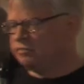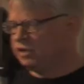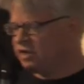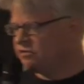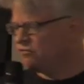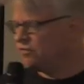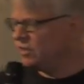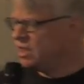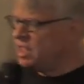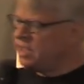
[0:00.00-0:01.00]

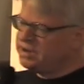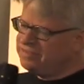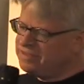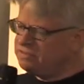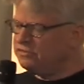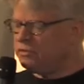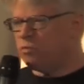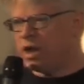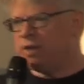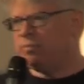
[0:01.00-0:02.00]
plentiful. And I think there's a
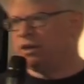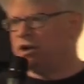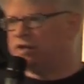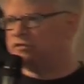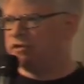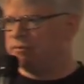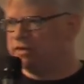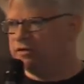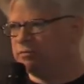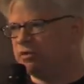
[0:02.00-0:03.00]
way beyond some of
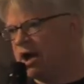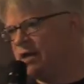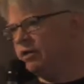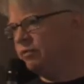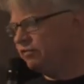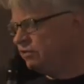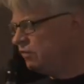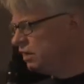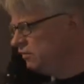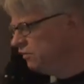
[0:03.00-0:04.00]
these problems.
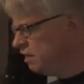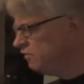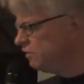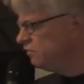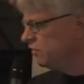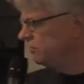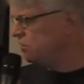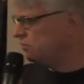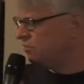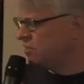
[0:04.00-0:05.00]
It's an extension of the
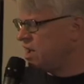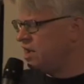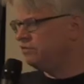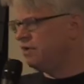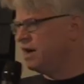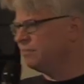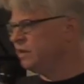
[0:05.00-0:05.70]
social contract